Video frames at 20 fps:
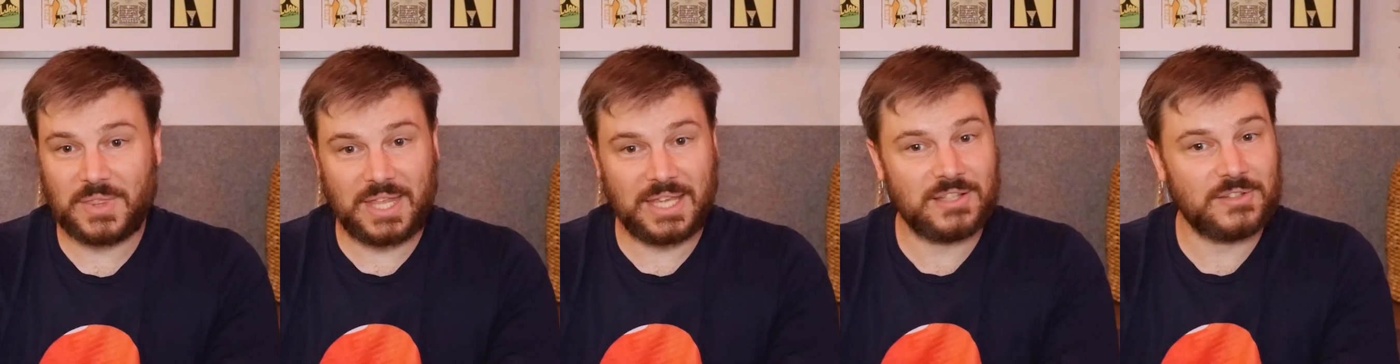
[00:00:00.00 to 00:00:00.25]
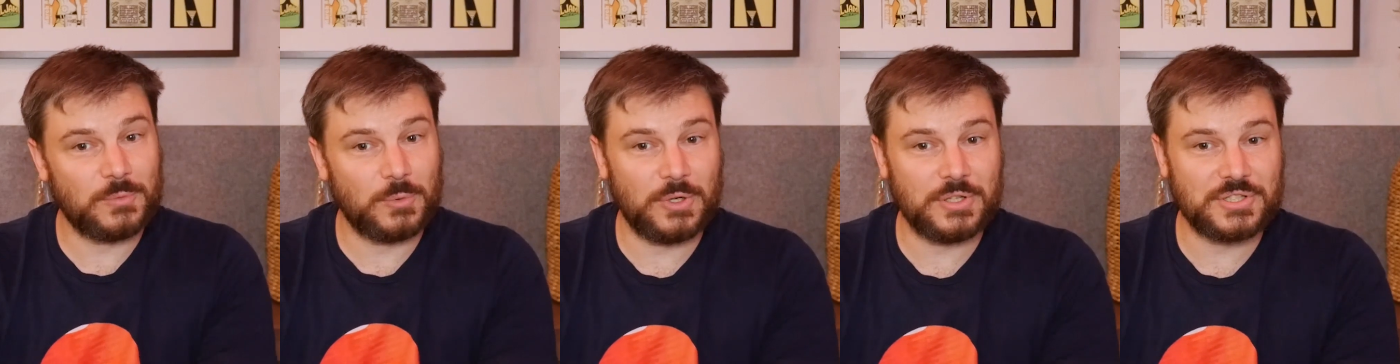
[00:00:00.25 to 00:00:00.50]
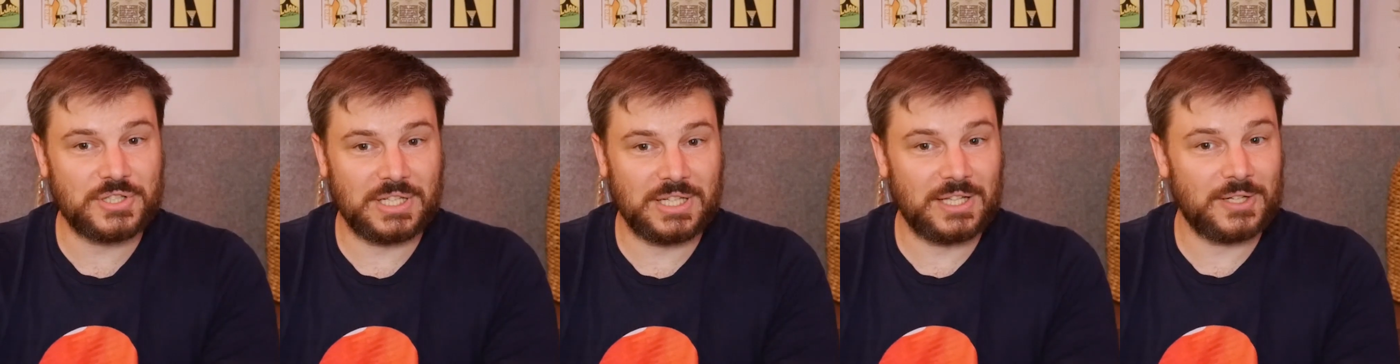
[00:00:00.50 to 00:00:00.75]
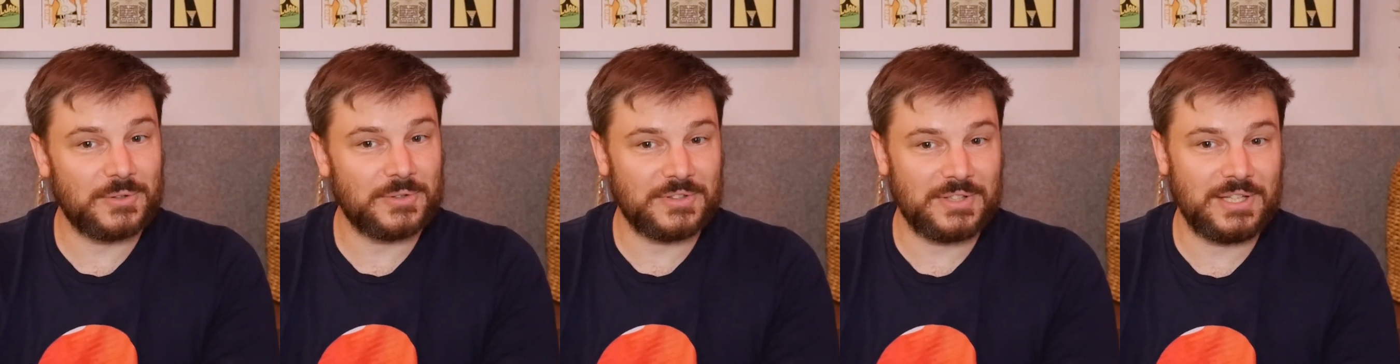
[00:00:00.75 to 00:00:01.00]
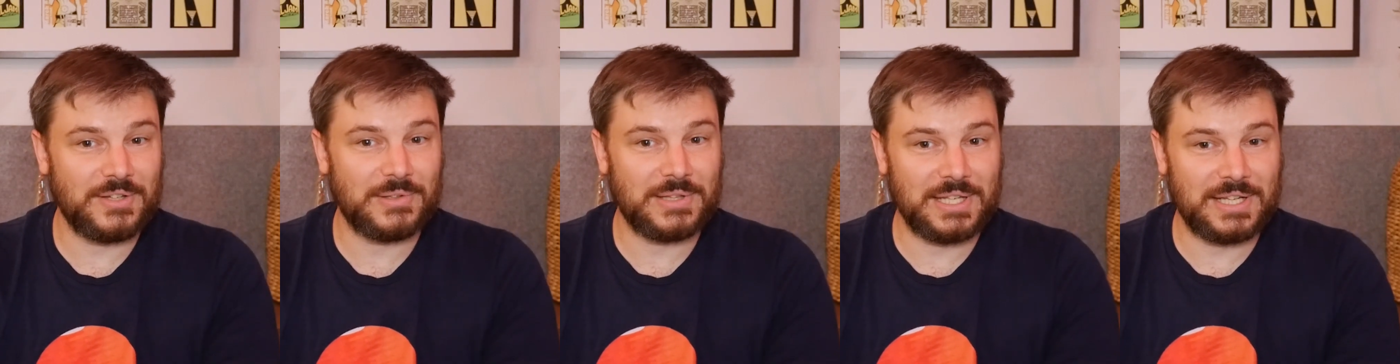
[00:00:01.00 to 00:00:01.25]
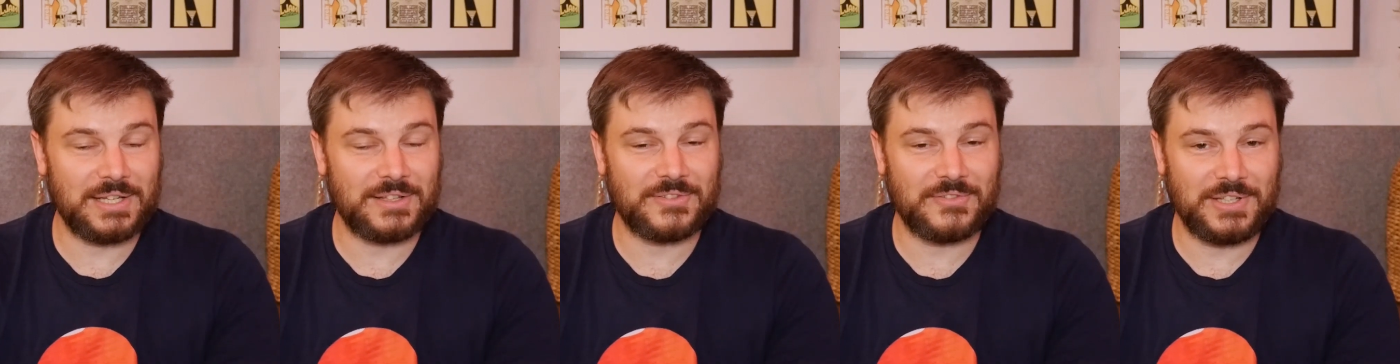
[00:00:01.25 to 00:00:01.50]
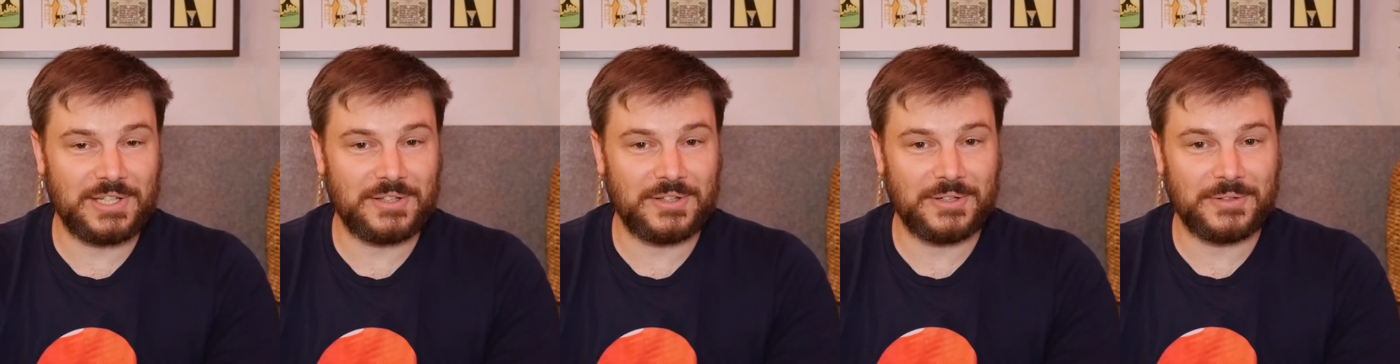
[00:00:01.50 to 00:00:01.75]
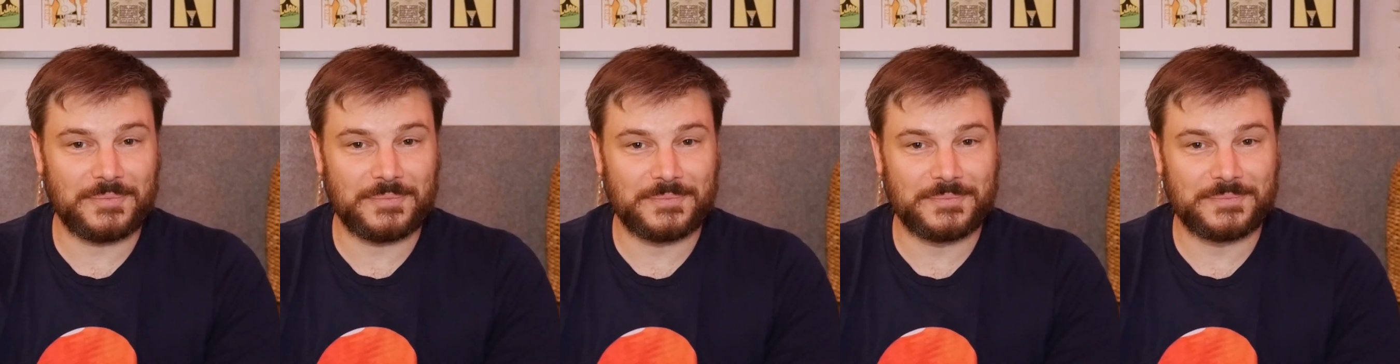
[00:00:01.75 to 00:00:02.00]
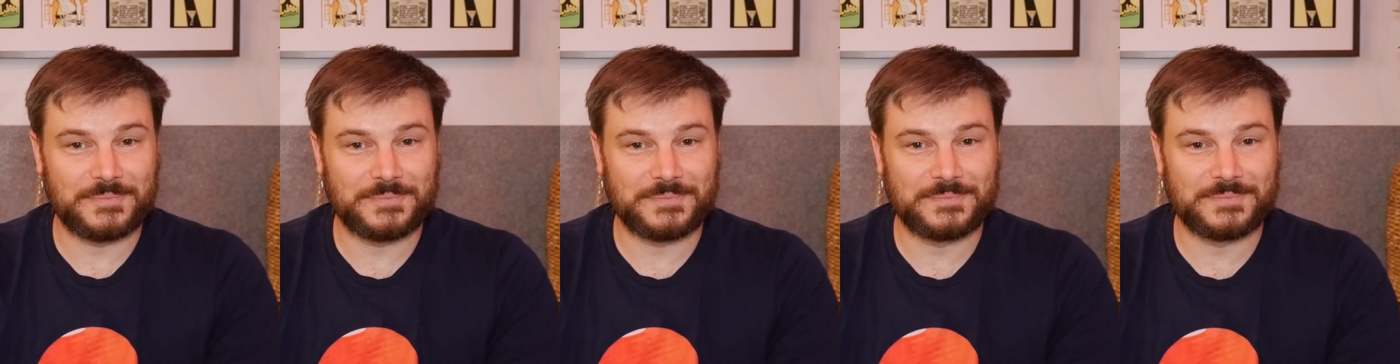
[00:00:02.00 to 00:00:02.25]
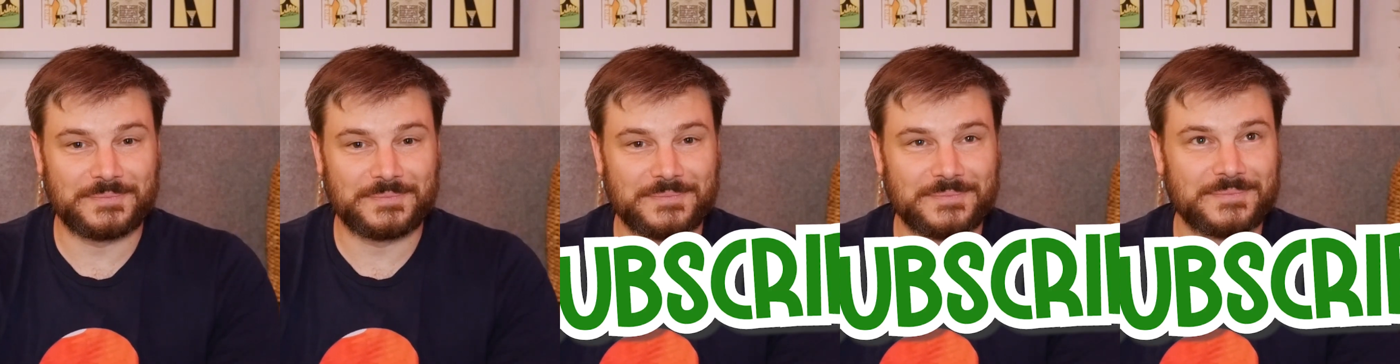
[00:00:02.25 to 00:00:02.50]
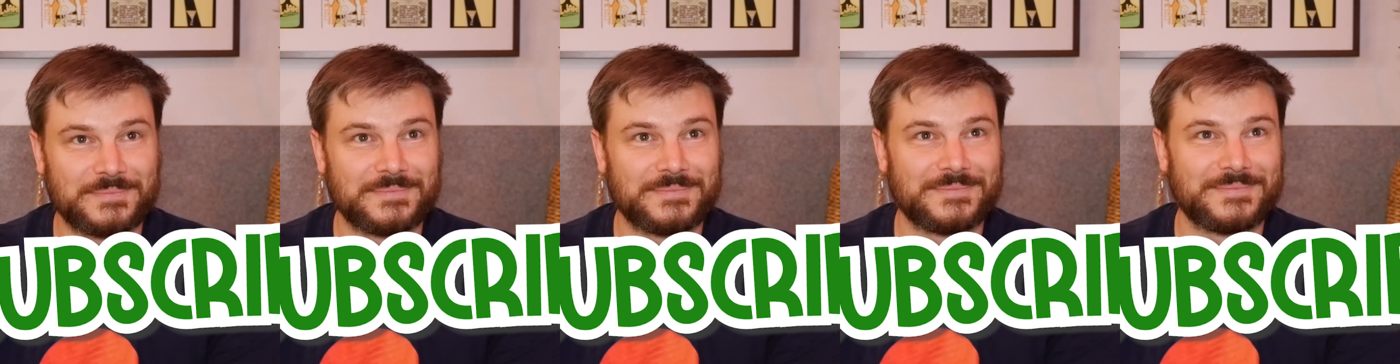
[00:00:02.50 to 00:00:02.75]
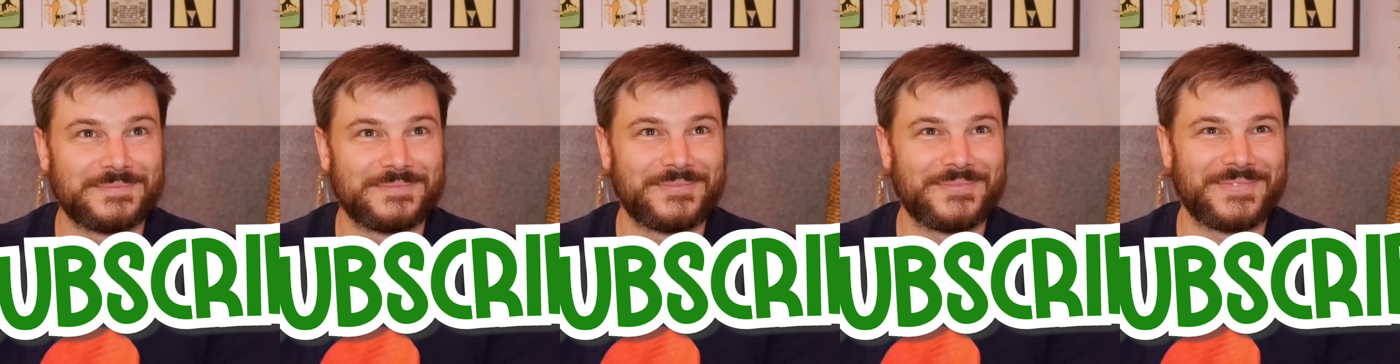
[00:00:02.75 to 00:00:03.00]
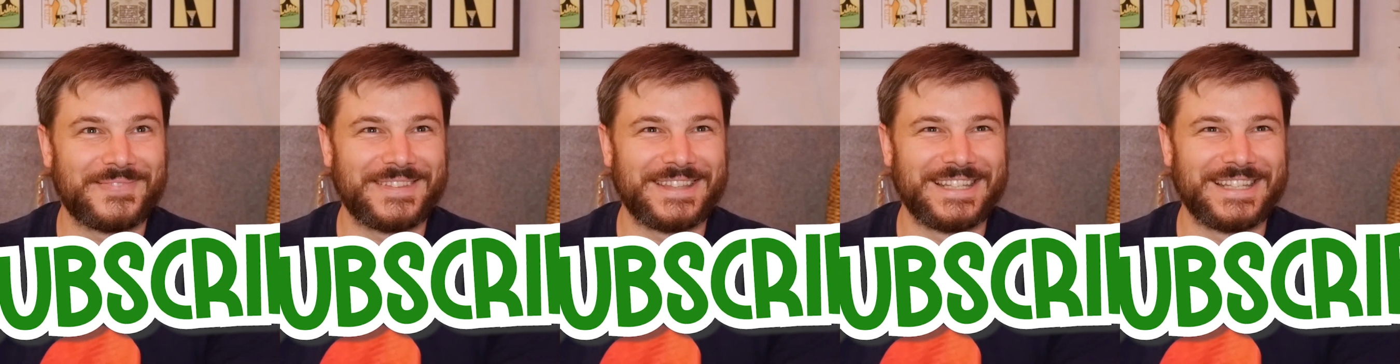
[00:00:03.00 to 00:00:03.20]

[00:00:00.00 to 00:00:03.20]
Thanks for watching and I'll see you on the next video. Subscribe!